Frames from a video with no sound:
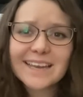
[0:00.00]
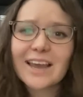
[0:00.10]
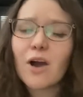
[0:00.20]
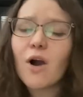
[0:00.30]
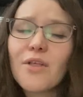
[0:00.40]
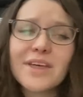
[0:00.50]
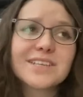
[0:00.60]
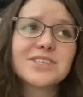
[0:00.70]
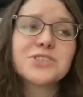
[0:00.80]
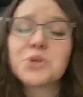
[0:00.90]
Like, that
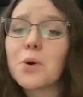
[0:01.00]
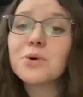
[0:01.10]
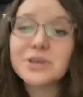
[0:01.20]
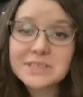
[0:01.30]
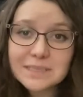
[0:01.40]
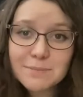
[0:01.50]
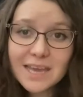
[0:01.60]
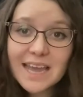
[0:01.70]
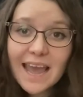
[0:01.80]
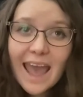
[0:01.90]
is so good to me.